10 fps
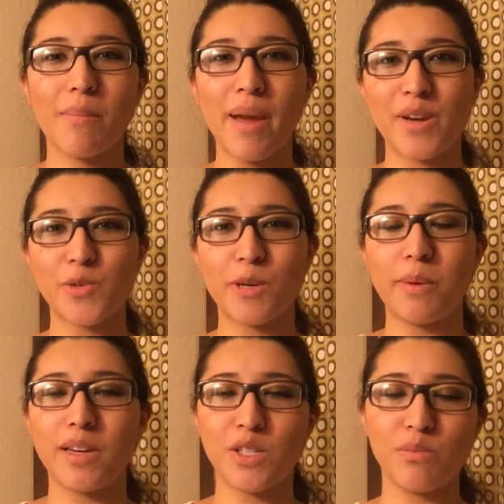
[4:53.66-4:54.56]
Pandora
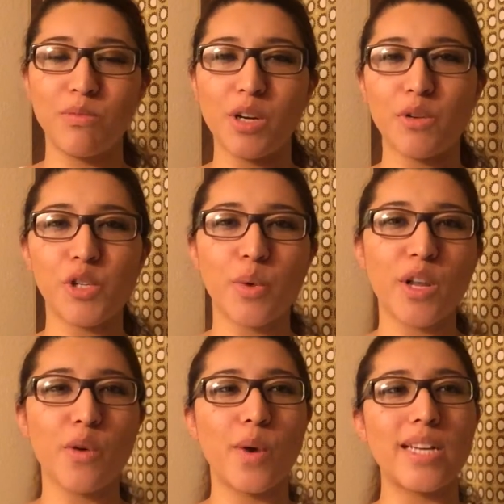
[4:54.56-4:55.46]
Boxx. you know, she's one
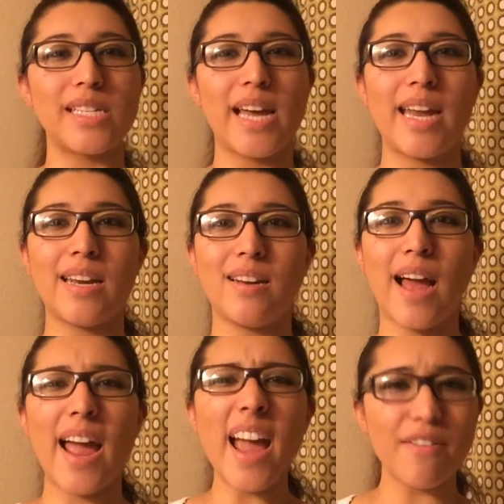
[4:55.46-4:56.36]
of the ones that
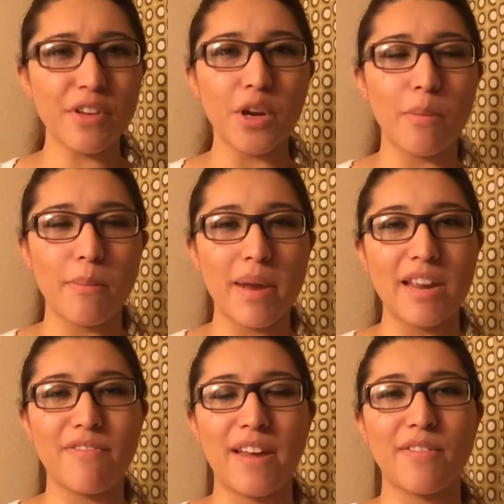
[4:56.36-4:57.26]
I have, you know,
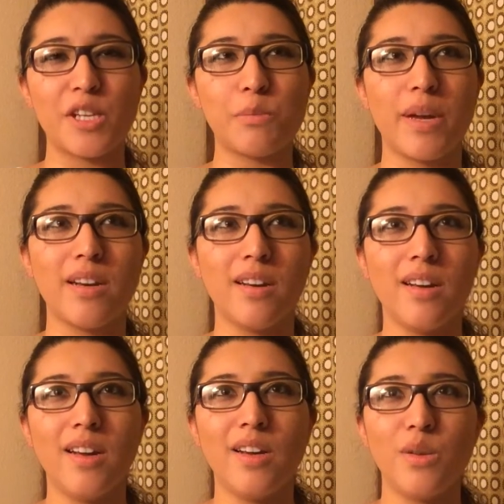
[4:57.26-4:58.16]
many favorites, but
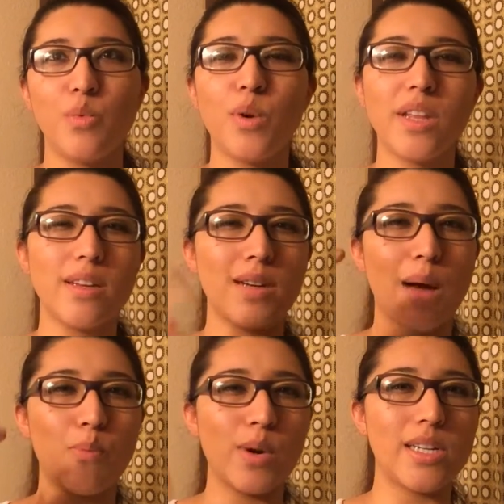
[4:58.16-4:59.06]
one of the
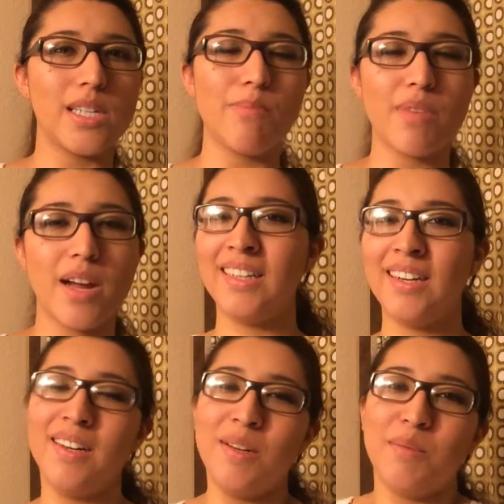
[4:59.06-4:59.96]
top ones up there.
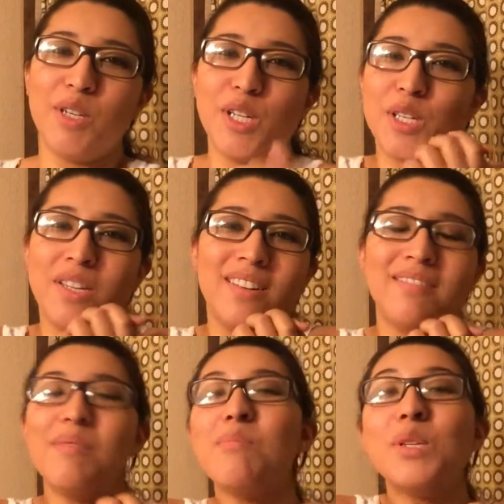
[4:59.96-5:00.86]
Just,
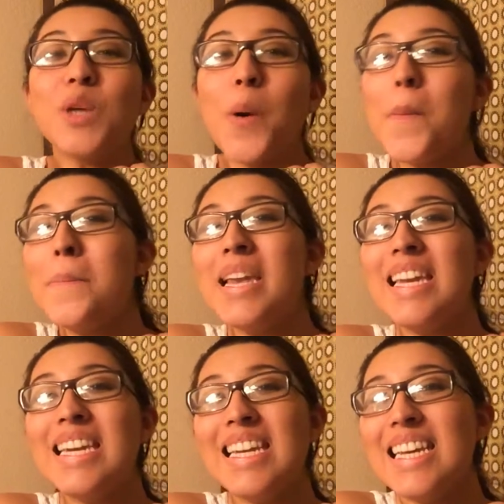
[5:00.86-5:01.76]
I'm so
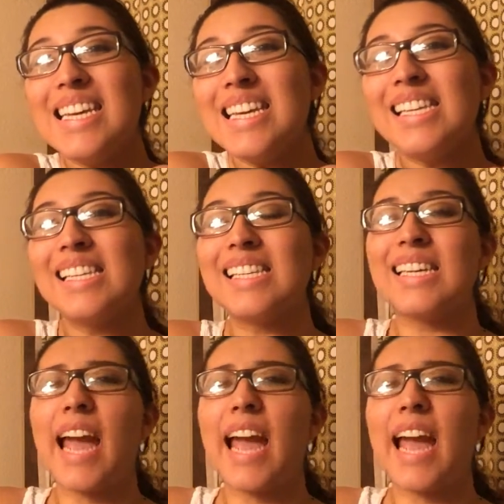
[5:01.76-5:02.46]
pleased.